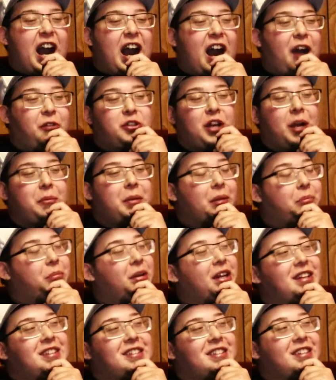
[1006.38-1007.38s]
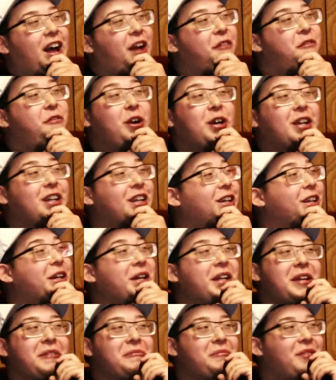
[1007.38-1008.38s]
was trying to make beats. I fucking
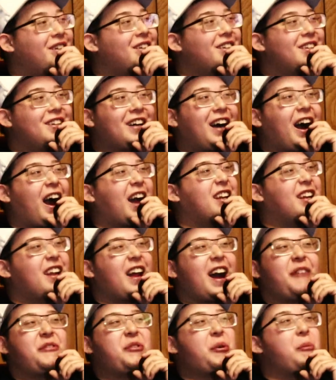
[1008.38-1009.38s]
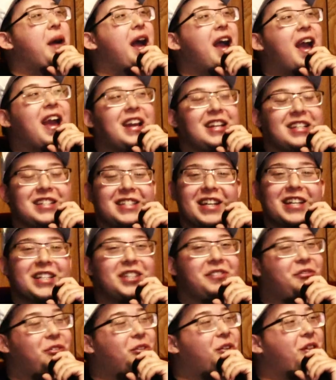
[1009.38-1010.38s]
couldn't, bro. I didn't have the
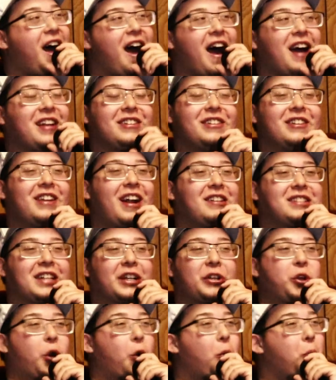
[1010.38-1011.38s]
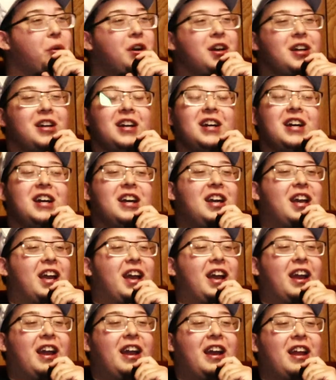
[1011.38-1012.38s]
patience for that, dude. I was like, nope.
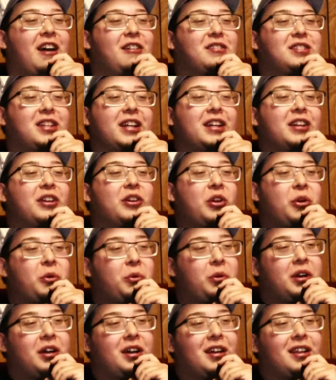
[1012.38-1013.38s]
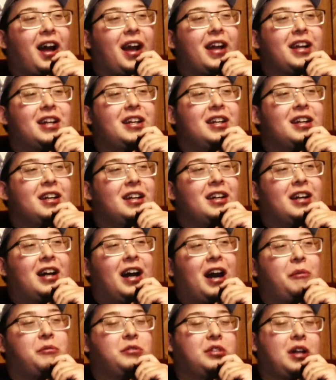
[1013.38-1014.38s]
And I was like, you know what? Like,
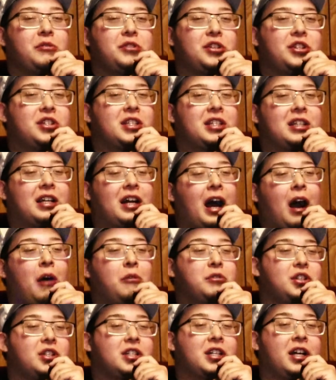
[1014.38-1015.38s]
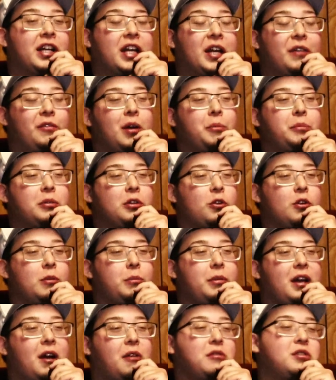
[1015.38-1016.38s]
I was just gonna give up a little
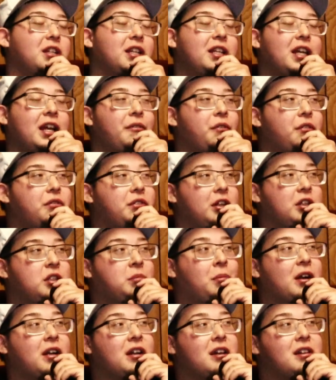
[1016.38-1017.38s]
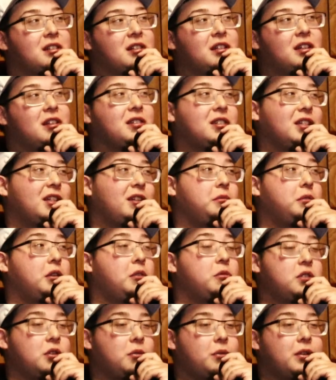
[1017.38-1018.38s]
bit. I was just gonna give everything to my cousin because he
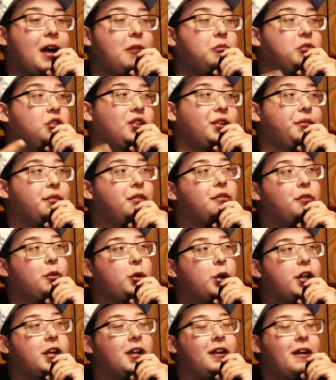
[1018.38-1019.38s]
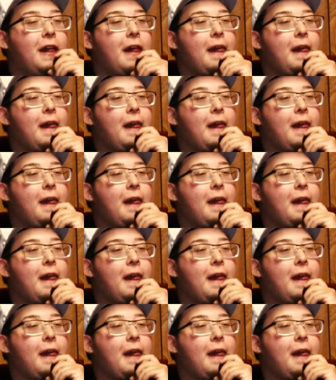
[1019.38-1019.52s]
was the one that was driven for it.